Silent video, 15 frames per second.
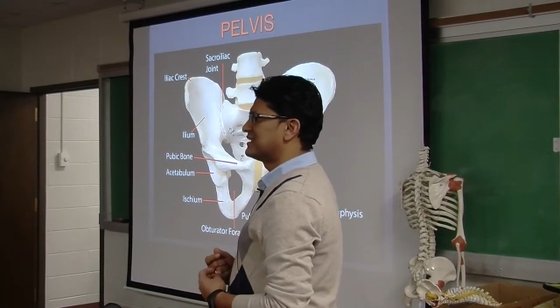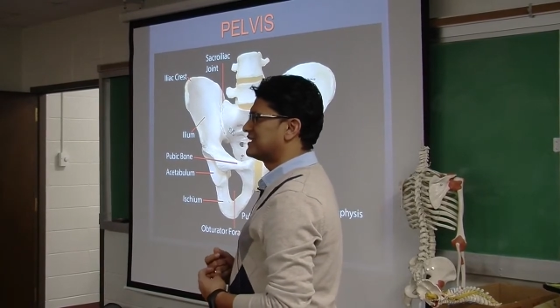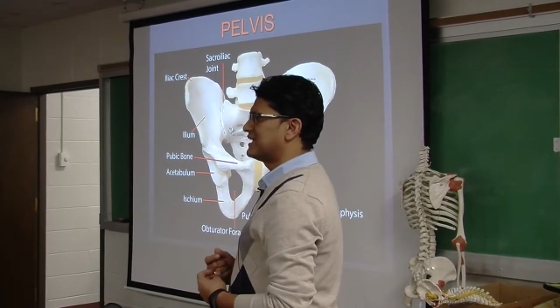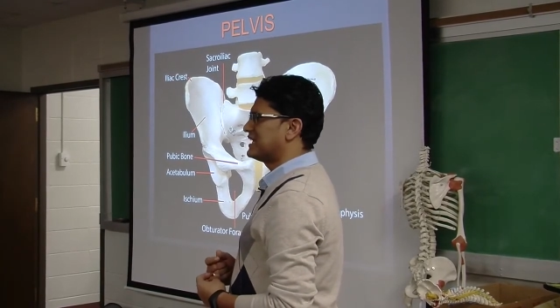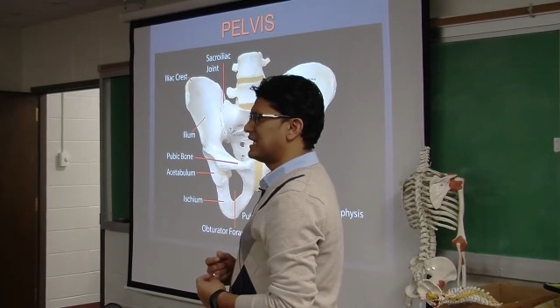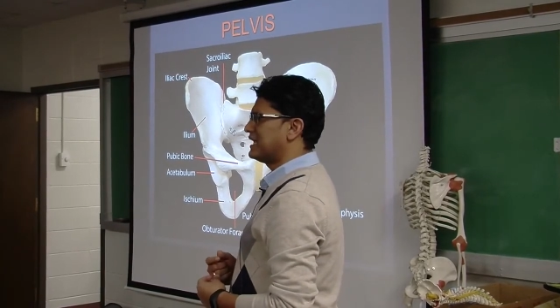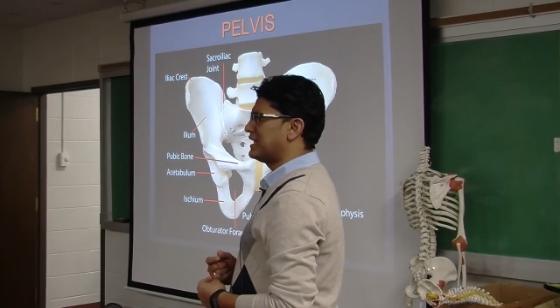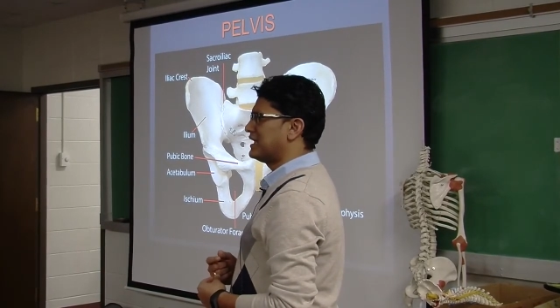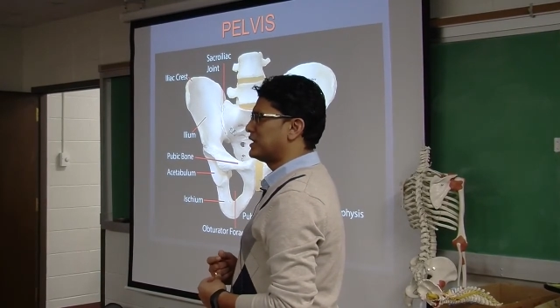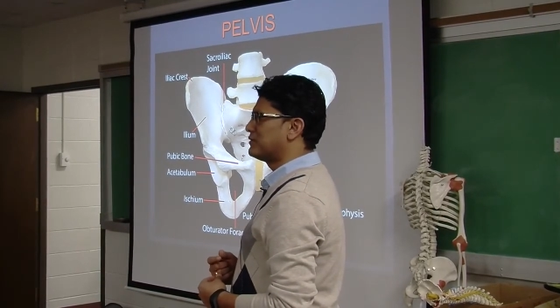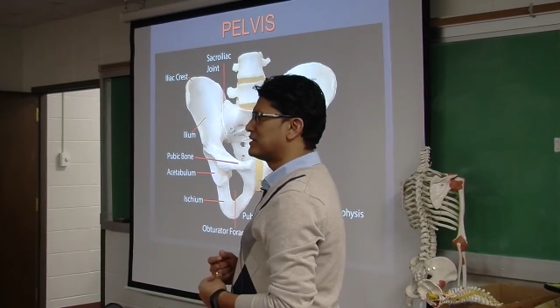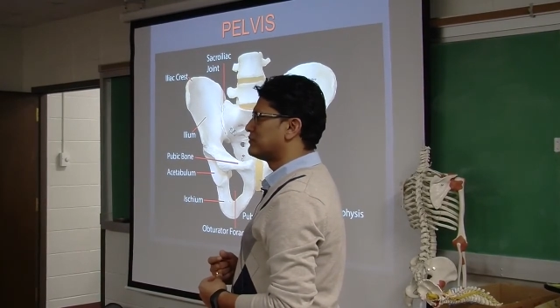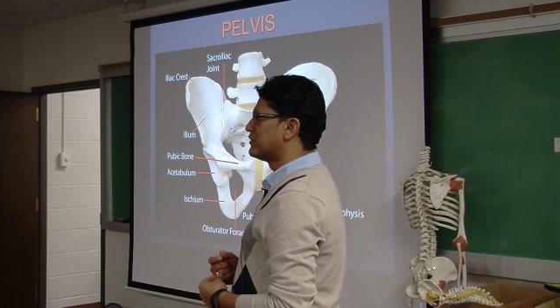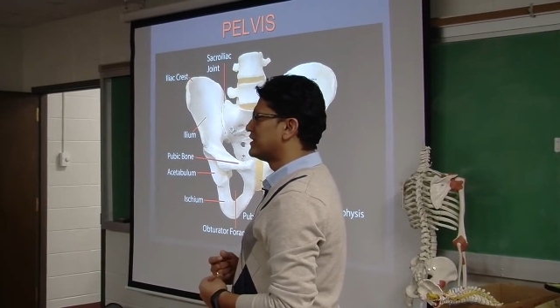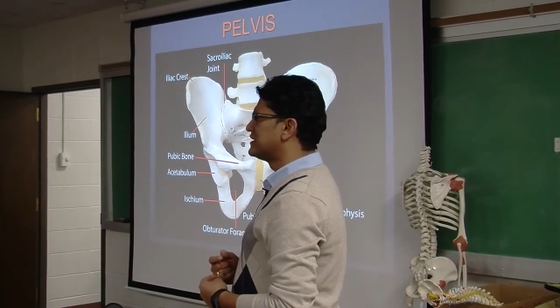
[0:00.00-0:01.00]
Can
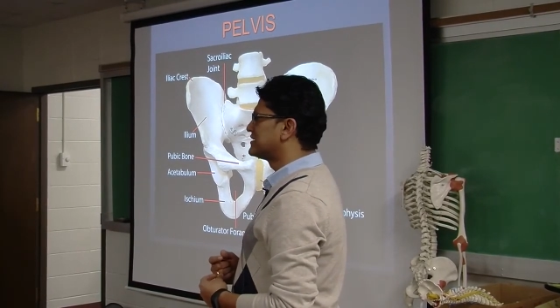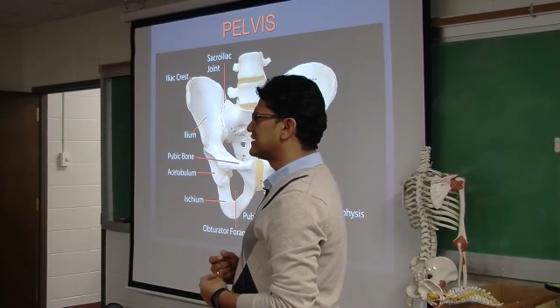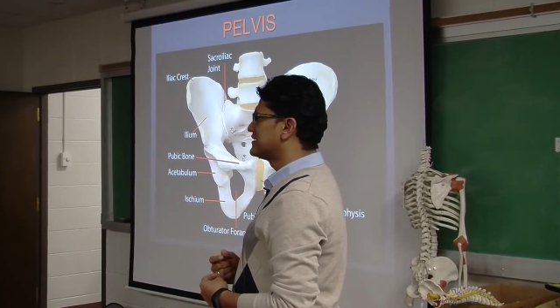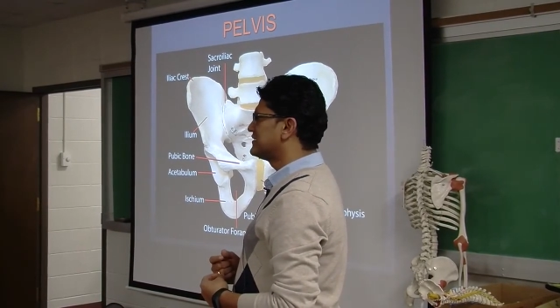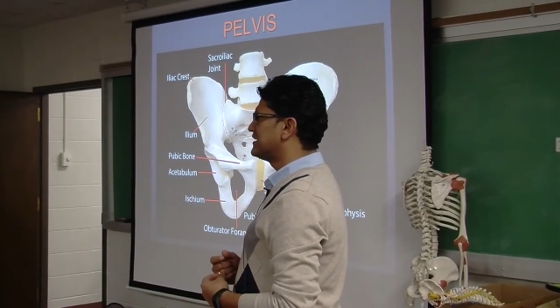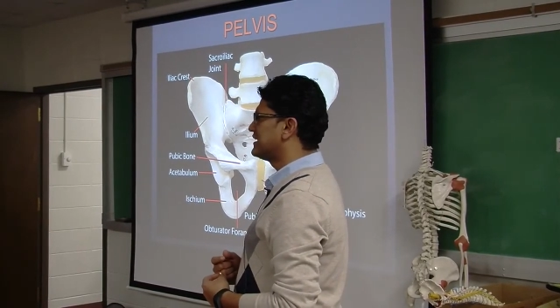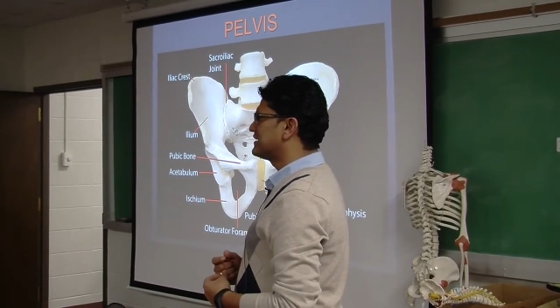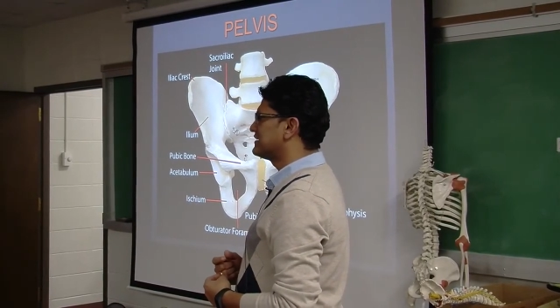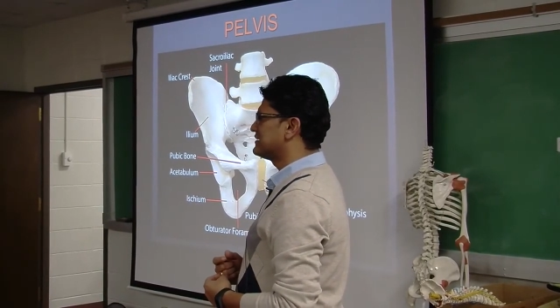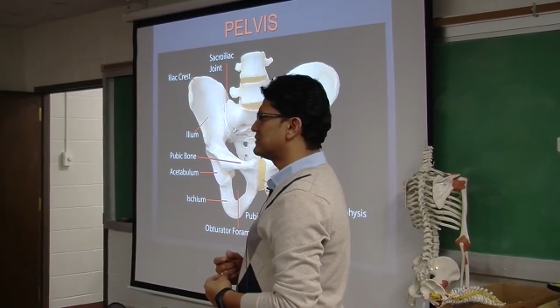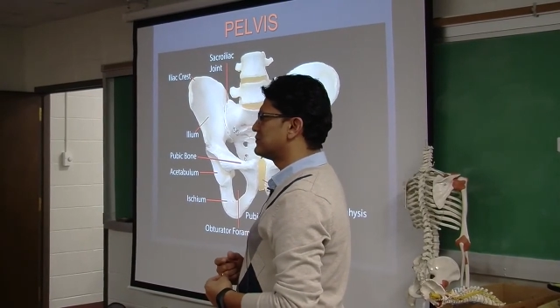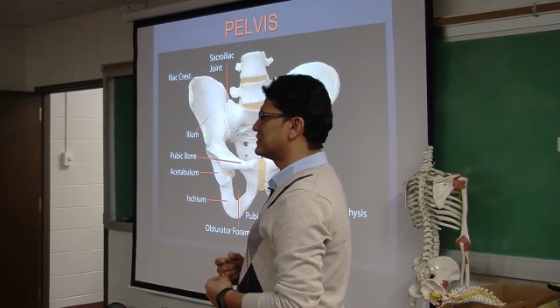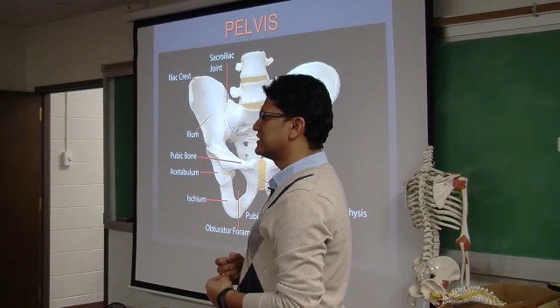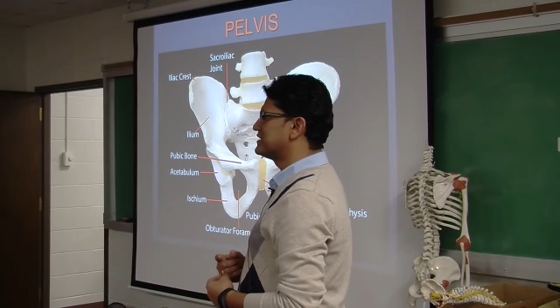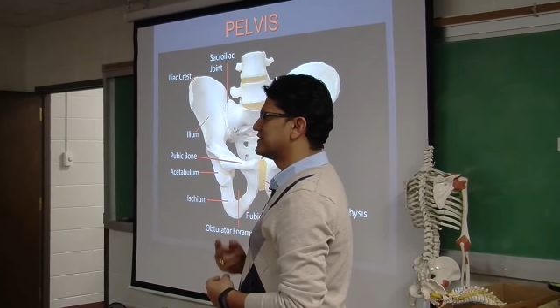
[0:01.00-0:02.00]
anyone volunteer to that?
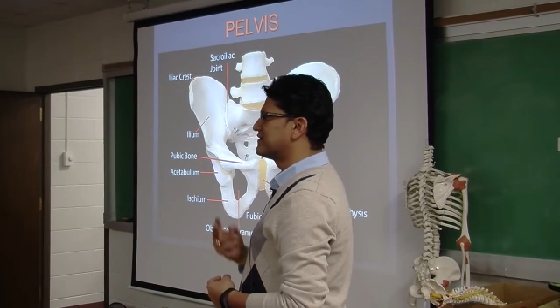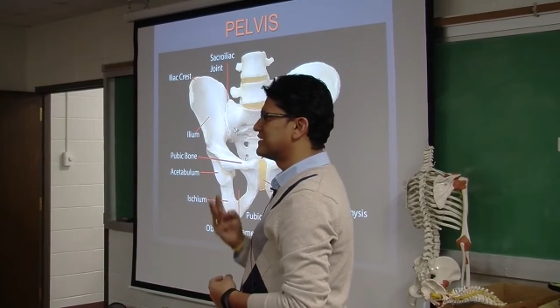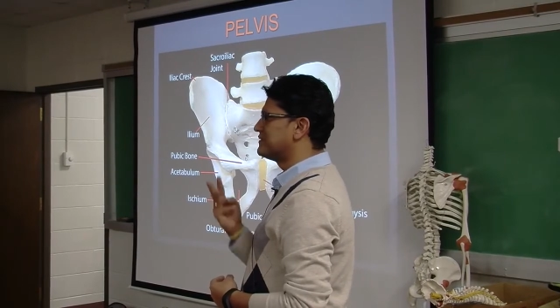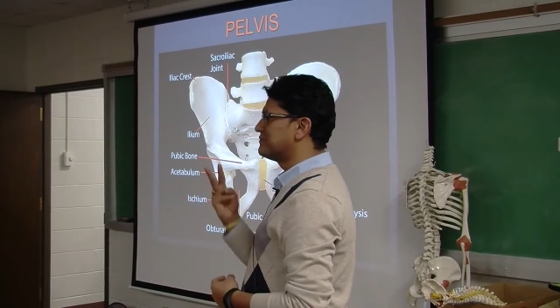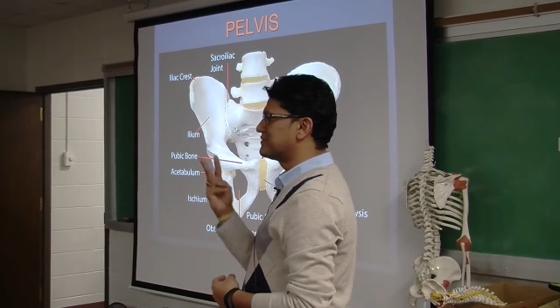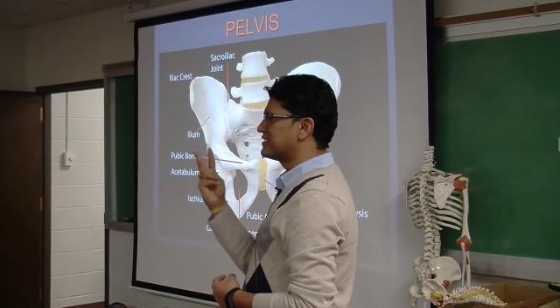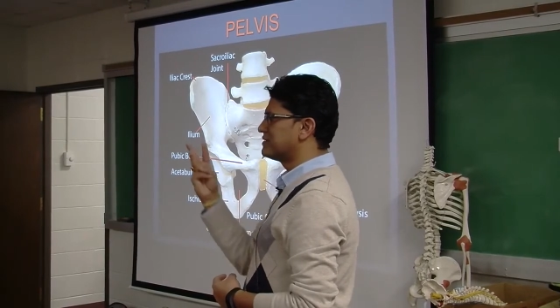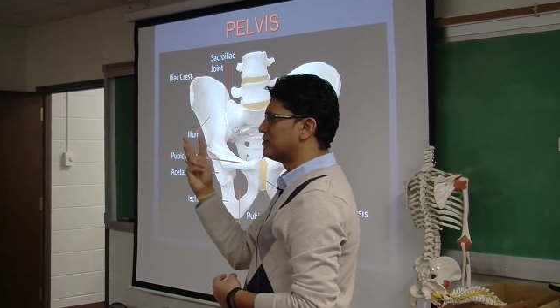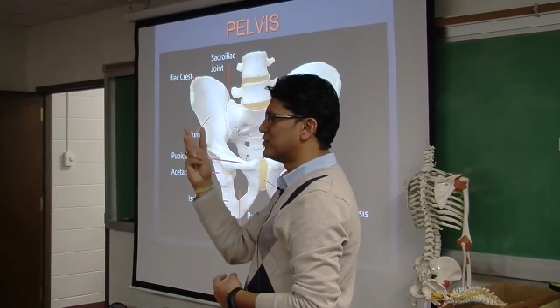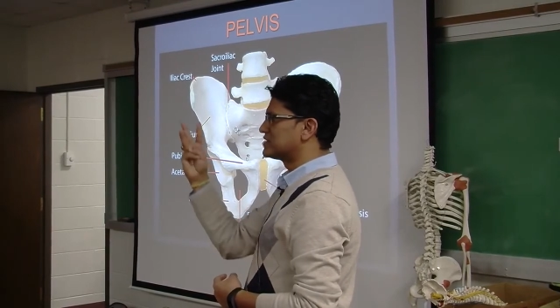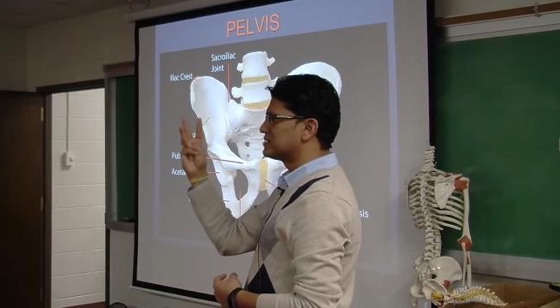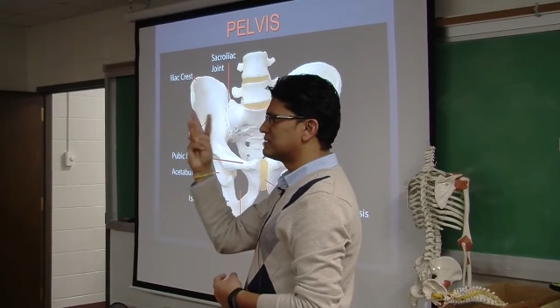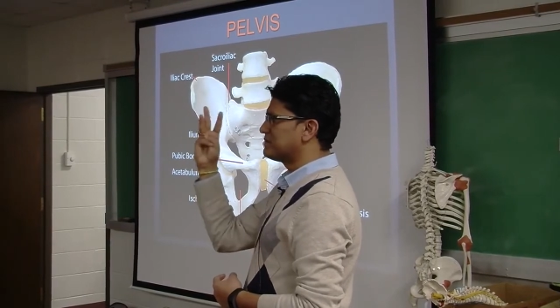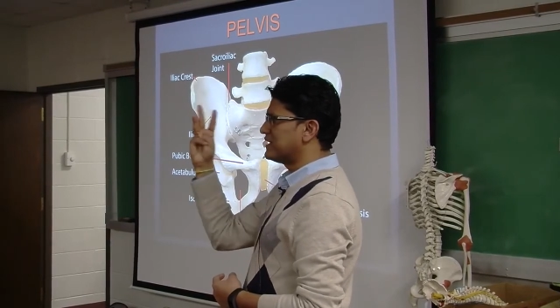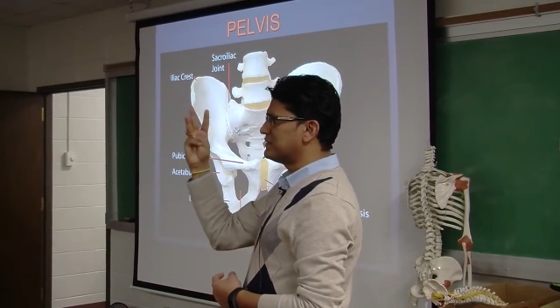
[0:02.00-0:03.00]
What is the three bones
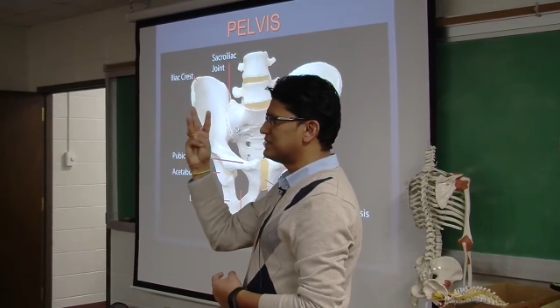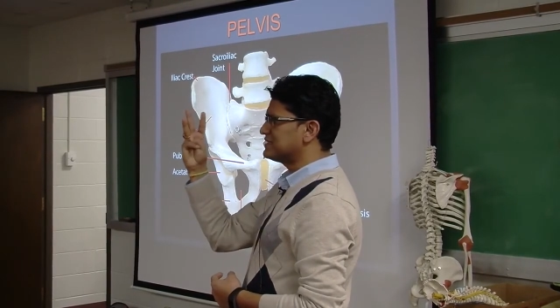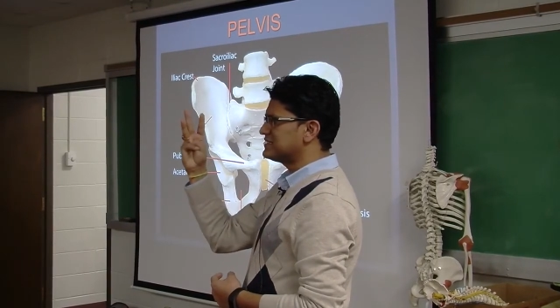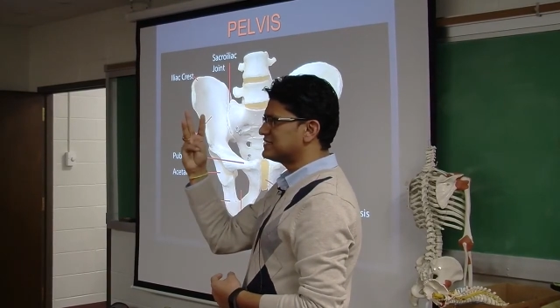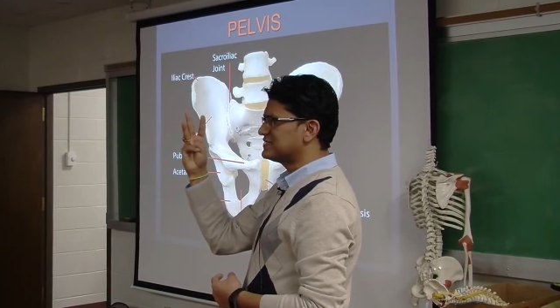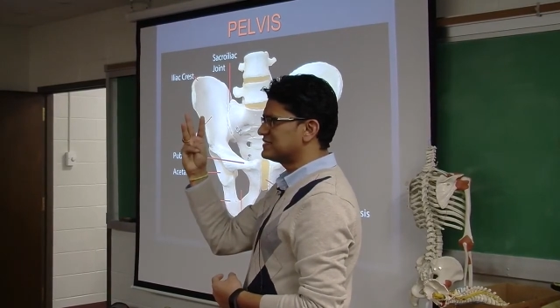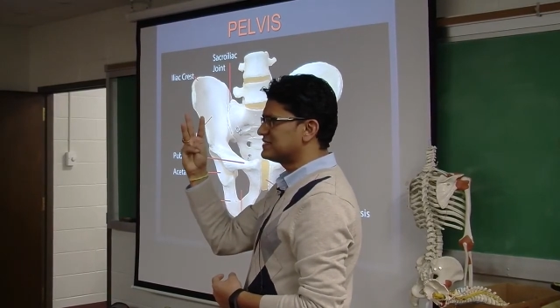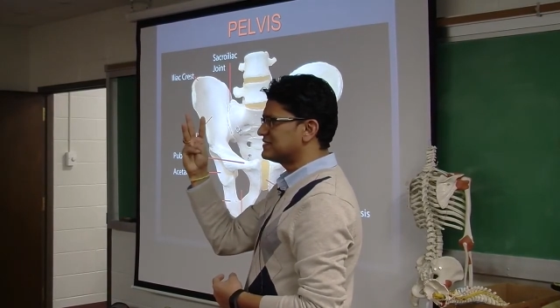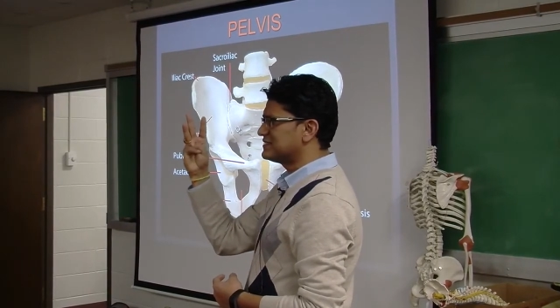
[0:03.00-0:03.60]
of the pelvis?